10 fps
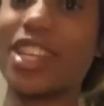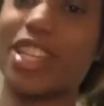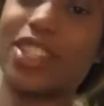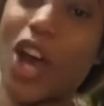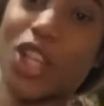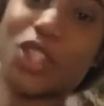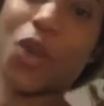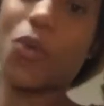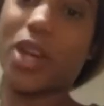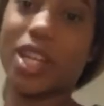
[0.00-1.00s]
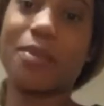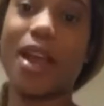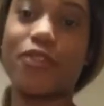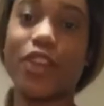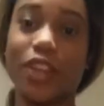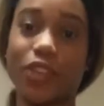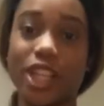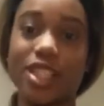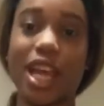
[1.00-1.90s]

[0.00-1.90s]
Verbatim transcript: is also one of my favorites.